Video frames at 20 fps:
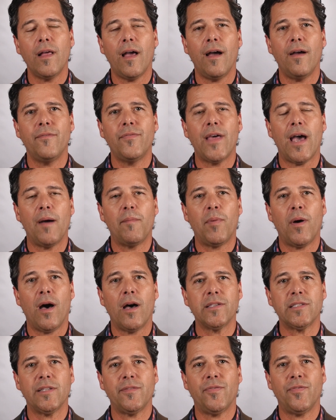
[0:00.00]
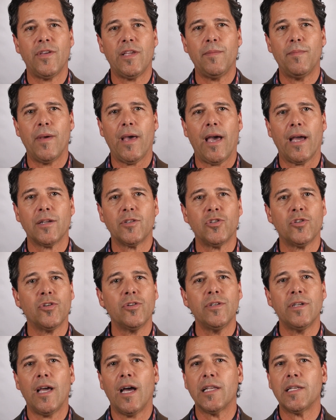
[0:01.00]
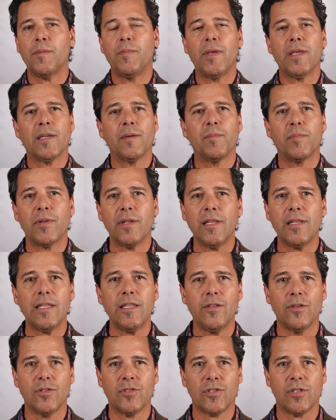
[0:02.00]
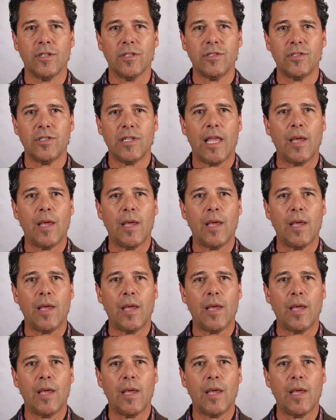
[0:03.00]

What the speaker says: of that positive feedback turned out to be completely useless